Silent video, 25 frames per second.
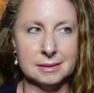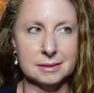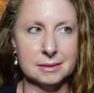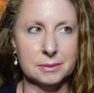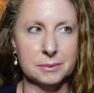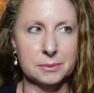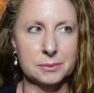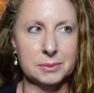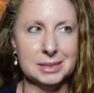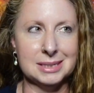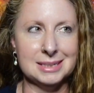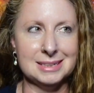
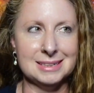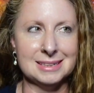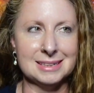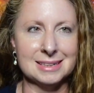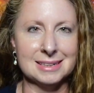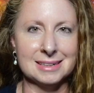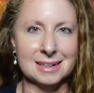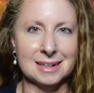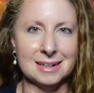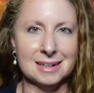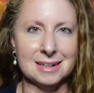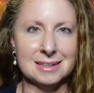We
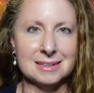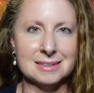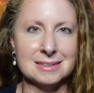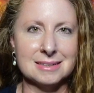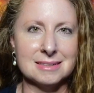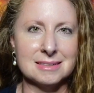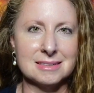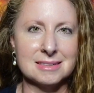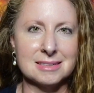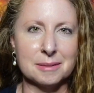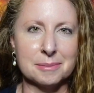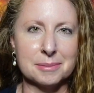cannot
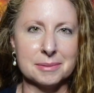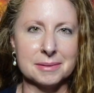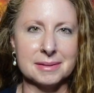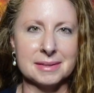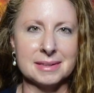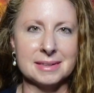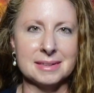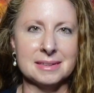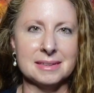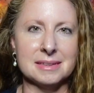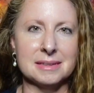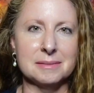
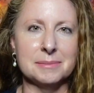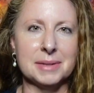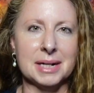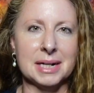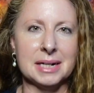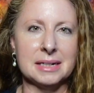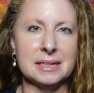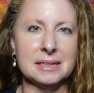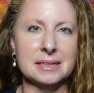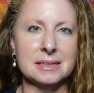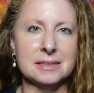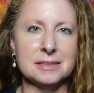separate the
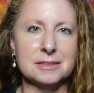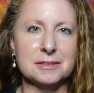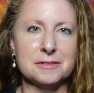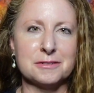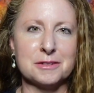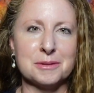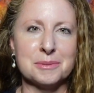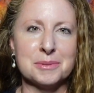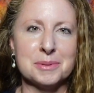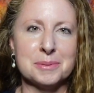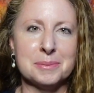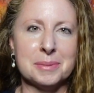mind
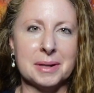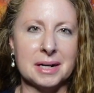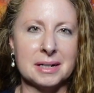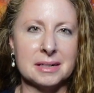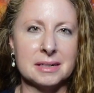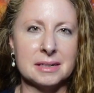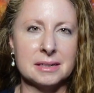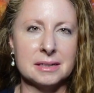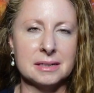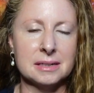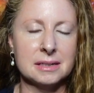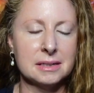from the
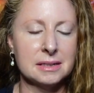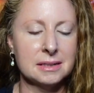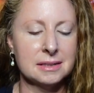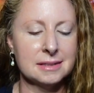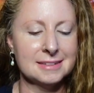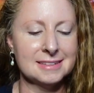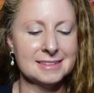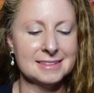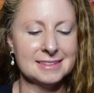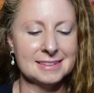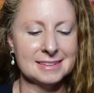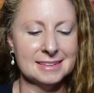body.
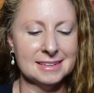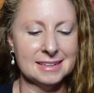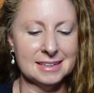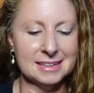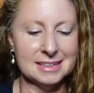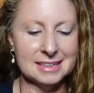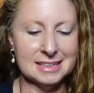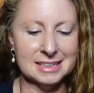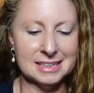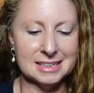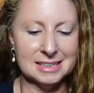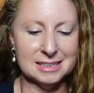
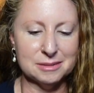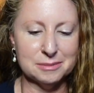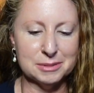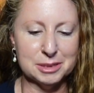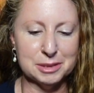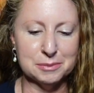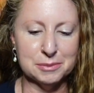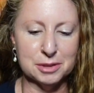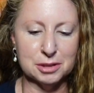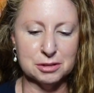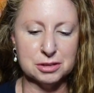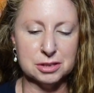
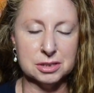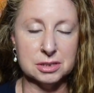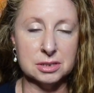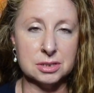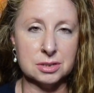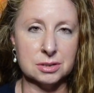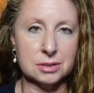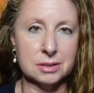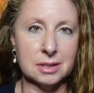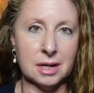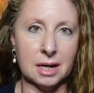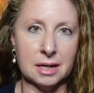Emotions
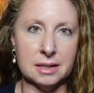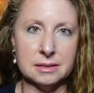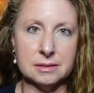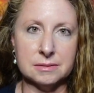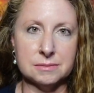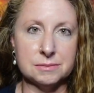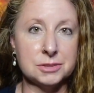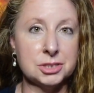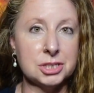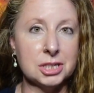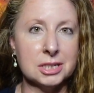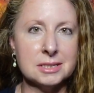are not
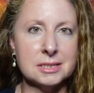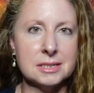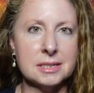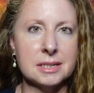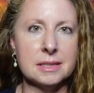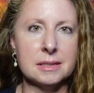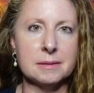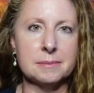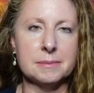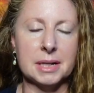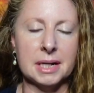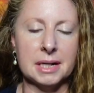just
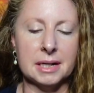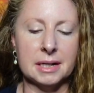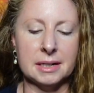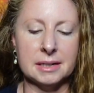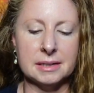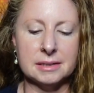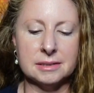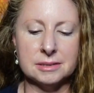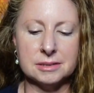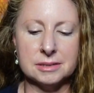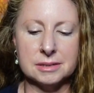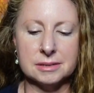in the
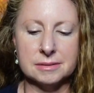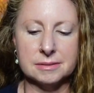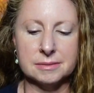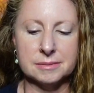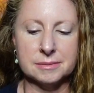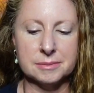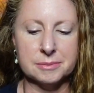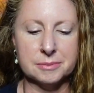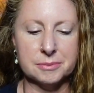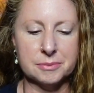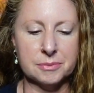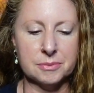mind.
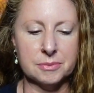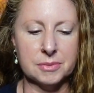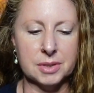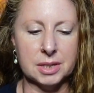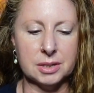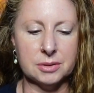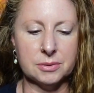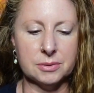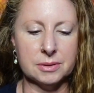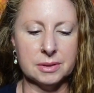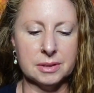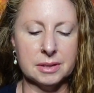
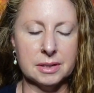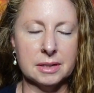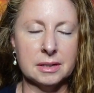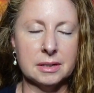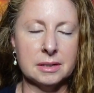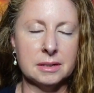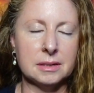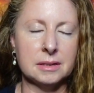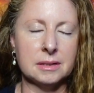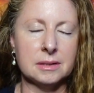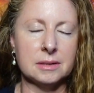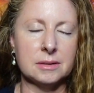They
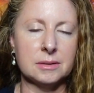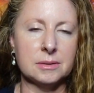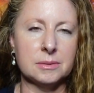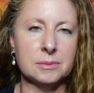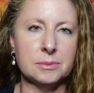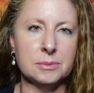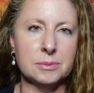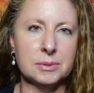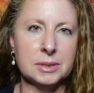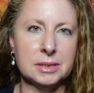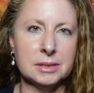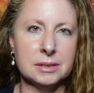create
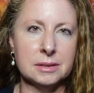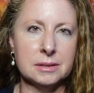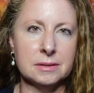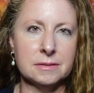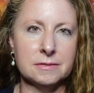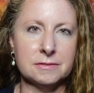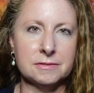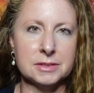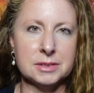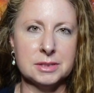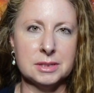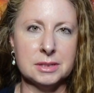
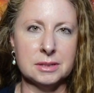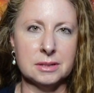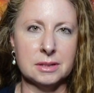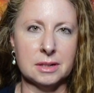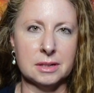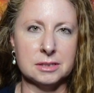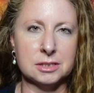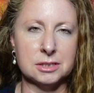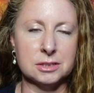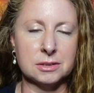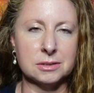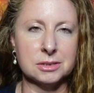real
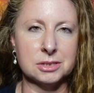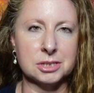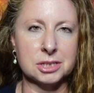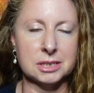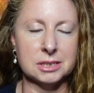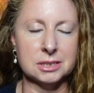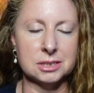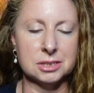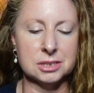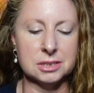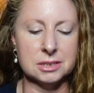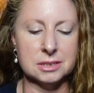physiological
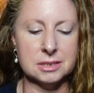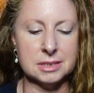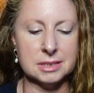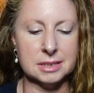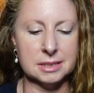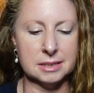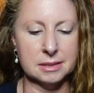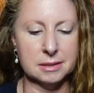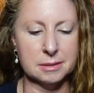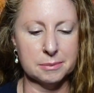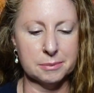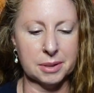changes
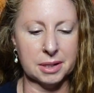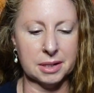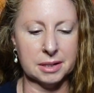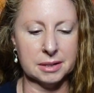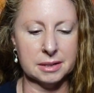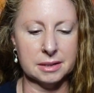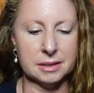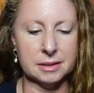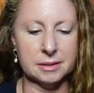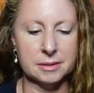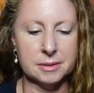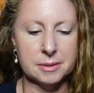in the
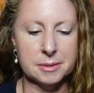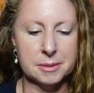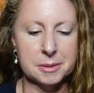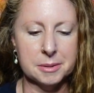body.